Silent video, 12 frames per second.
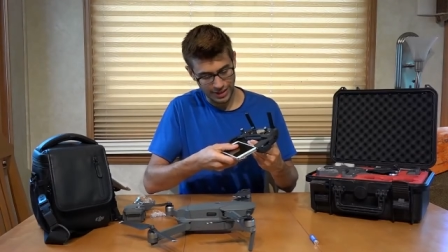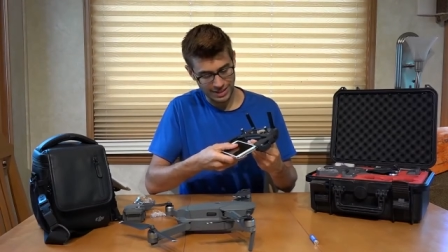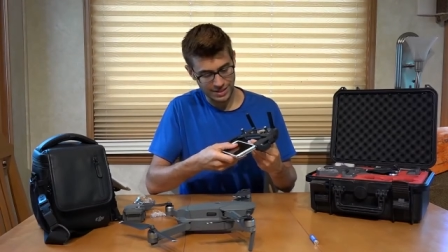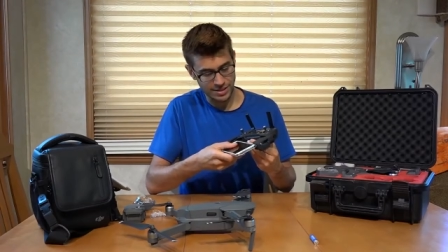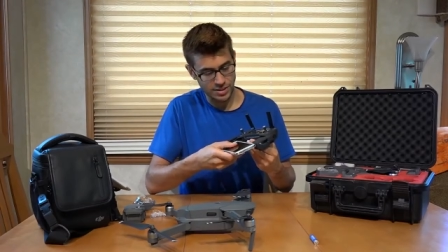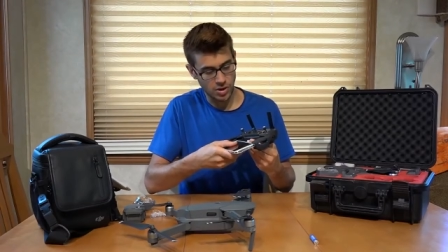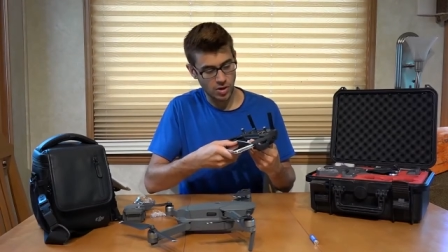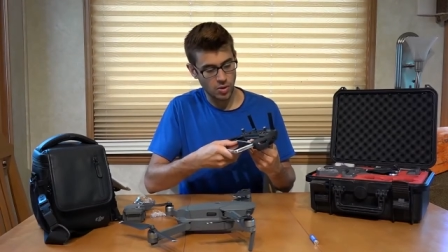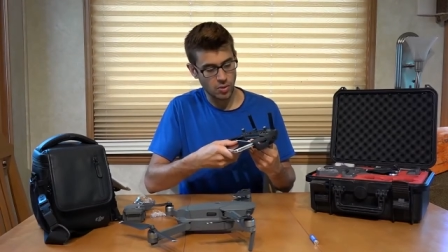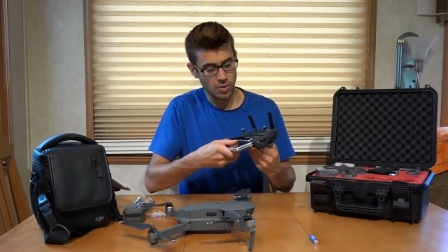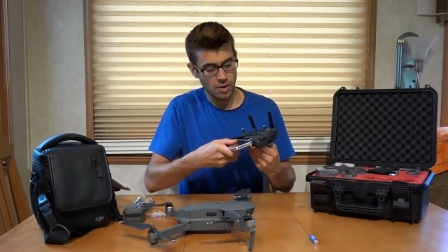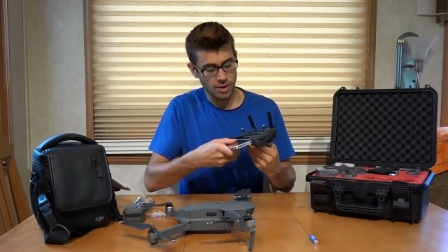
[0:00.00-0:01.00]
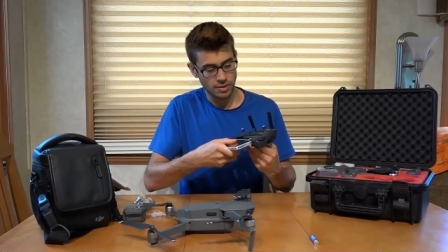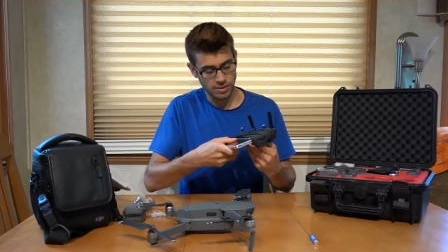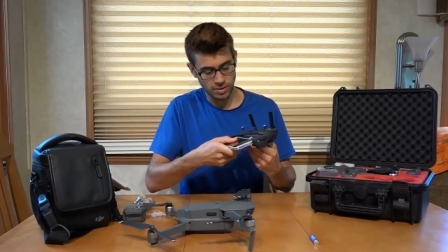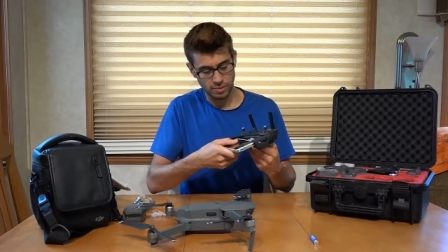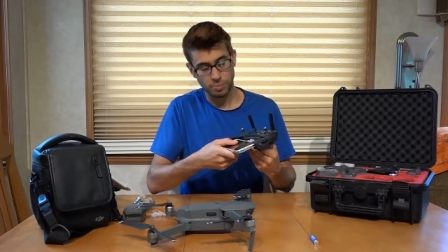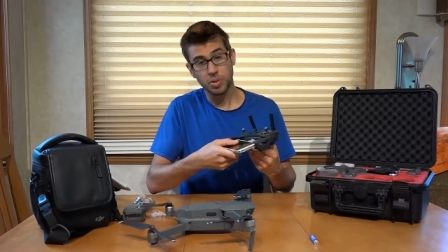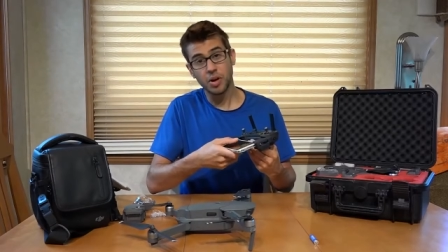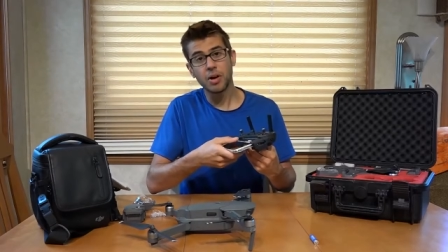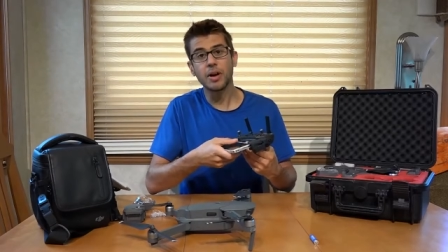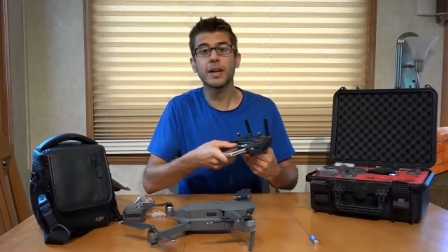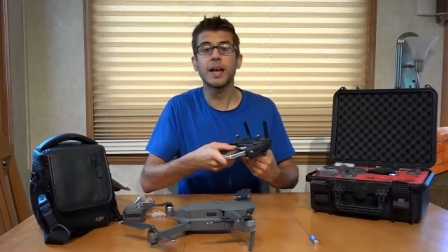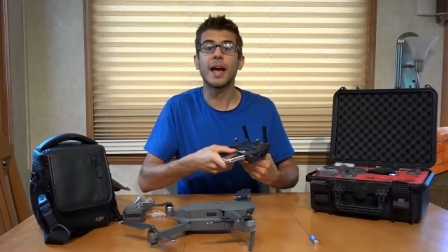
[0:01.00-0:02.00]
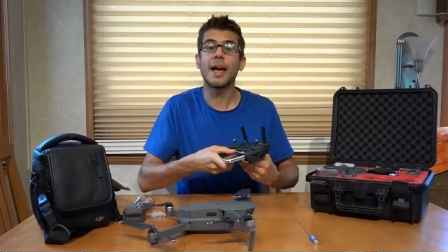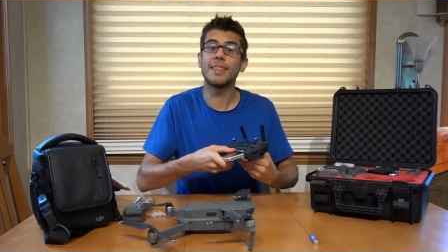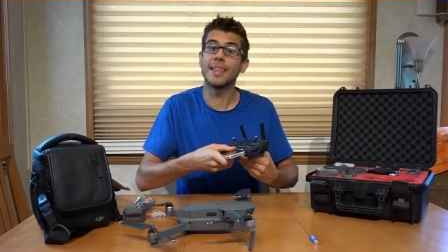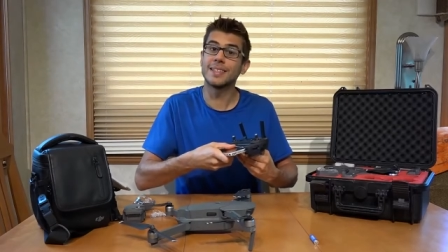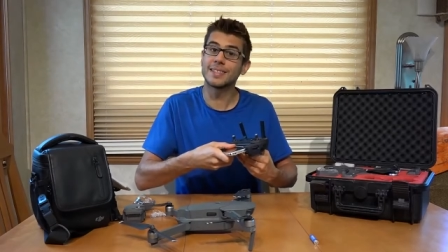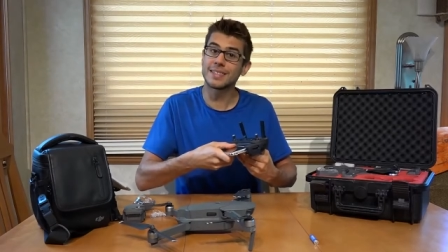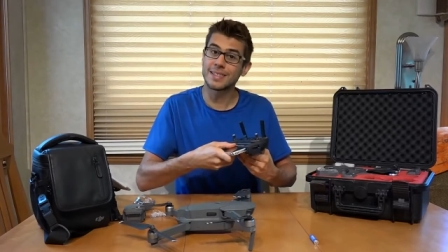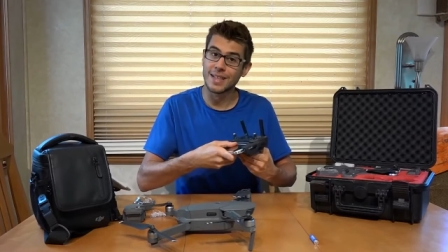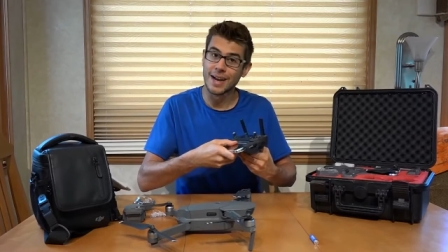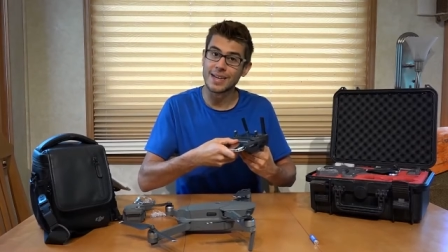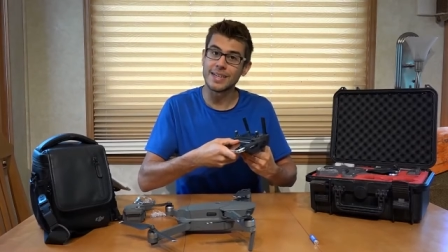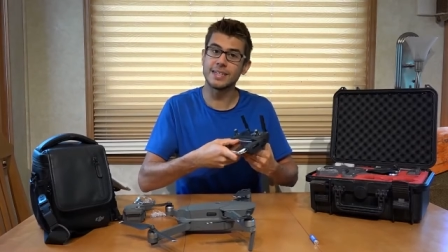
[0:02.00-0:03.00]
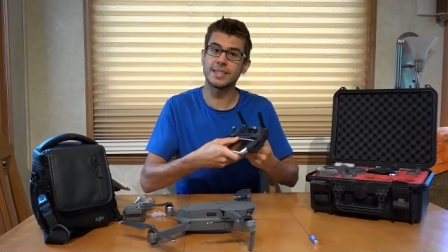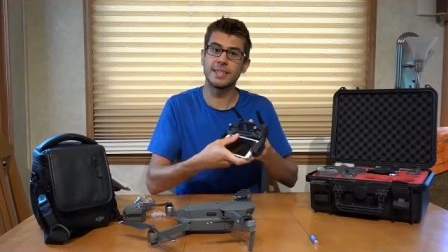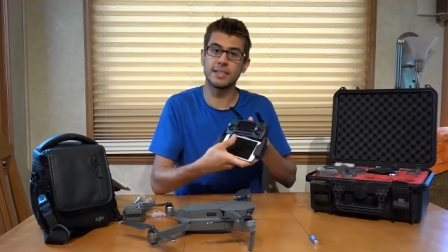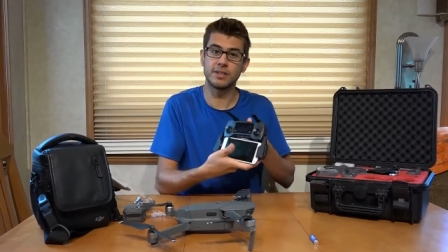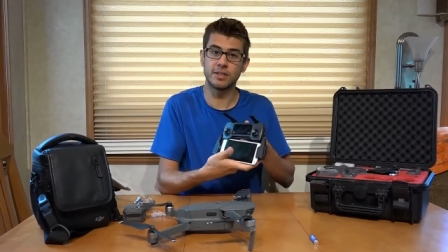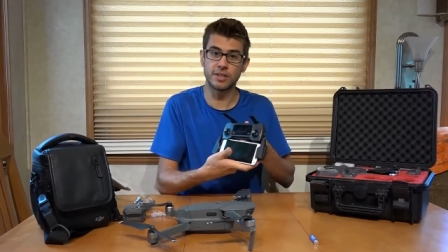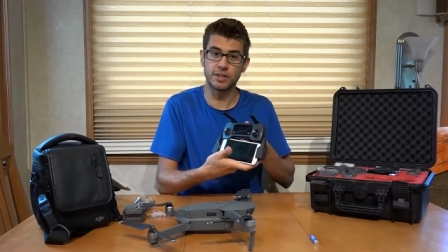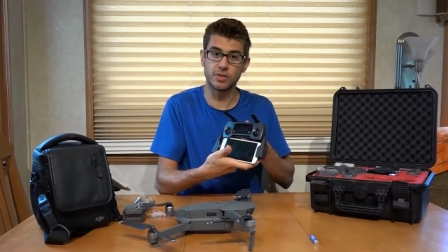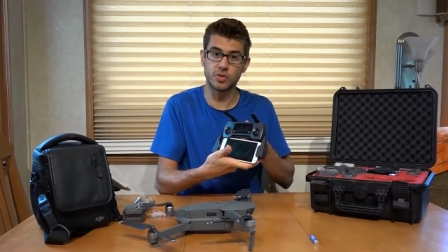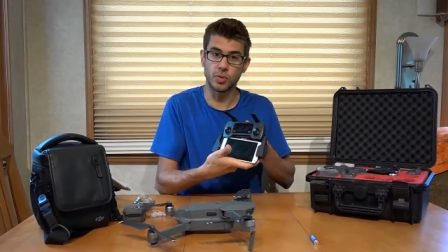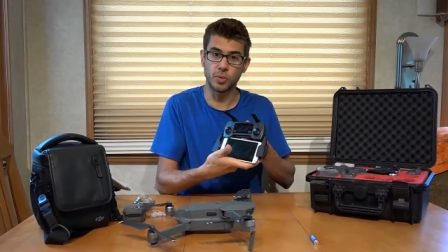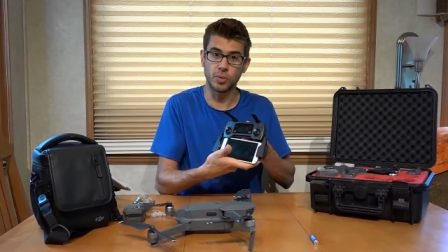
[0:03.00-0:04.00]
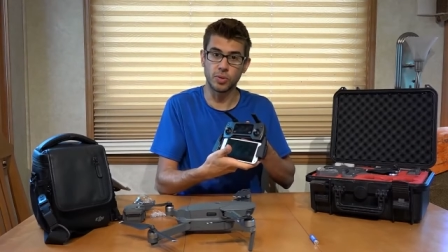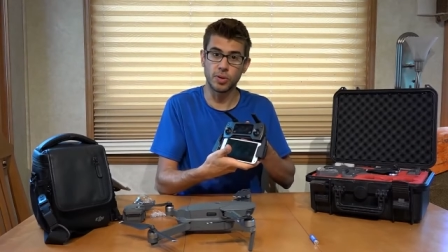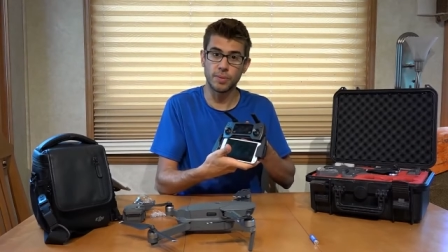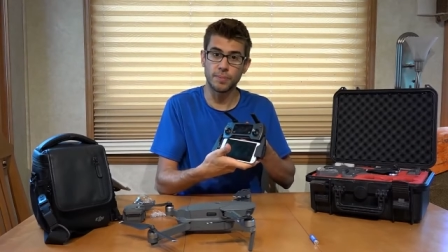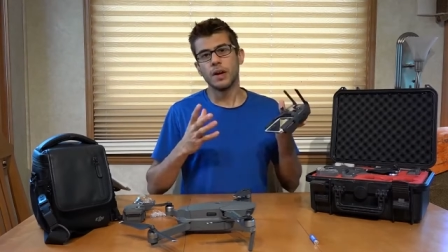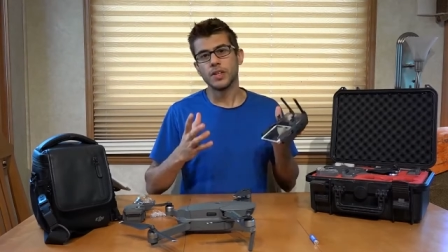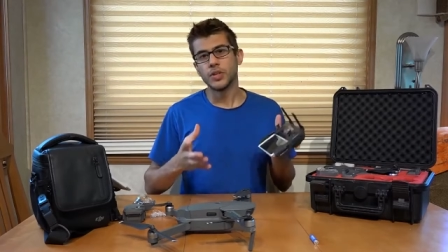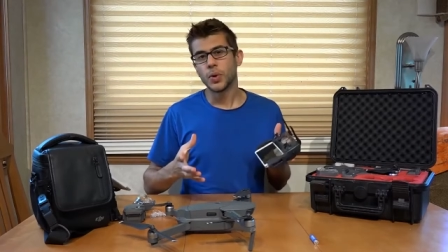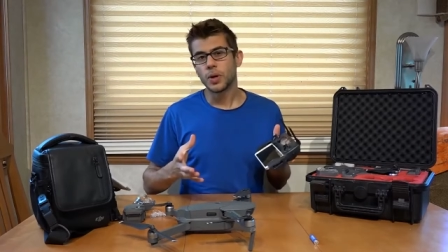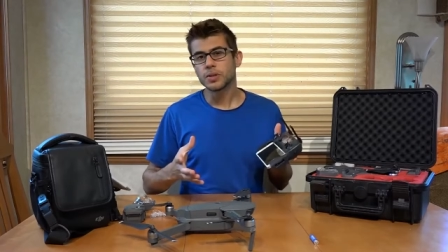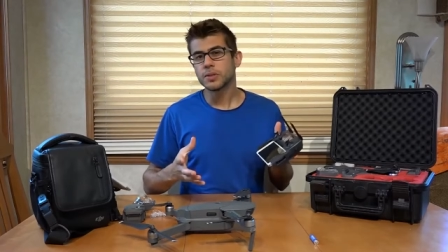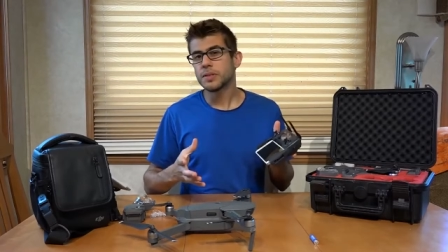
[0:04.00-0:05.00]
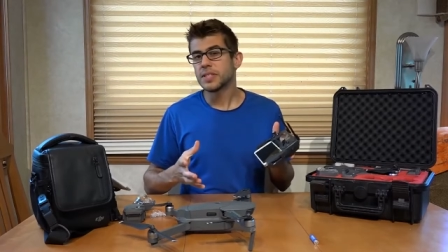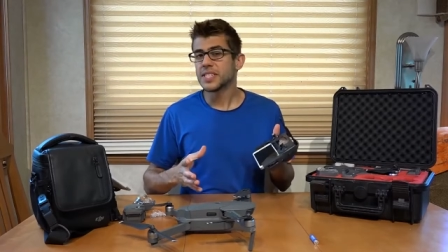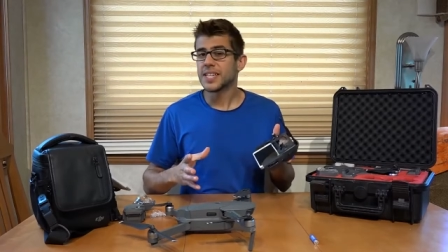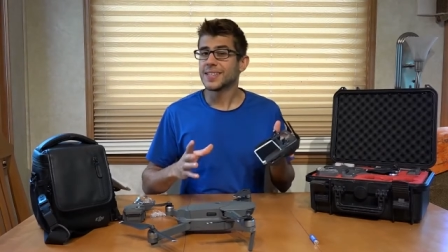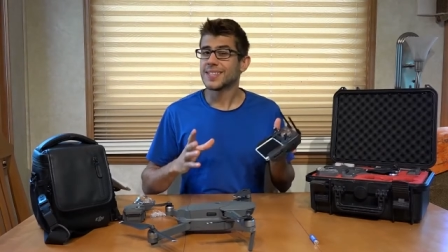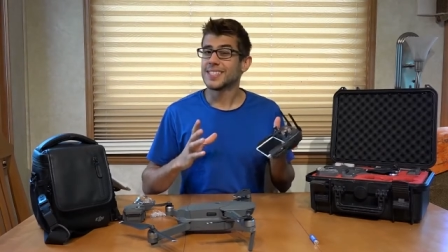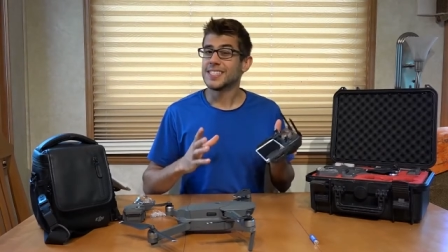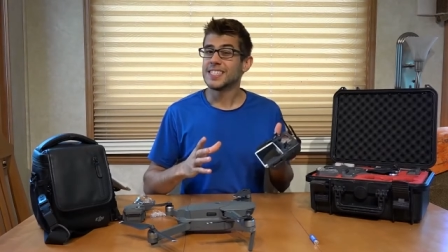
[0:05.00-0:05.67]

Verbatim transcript: like so to the plug and then slide it into the controller. You also need to get the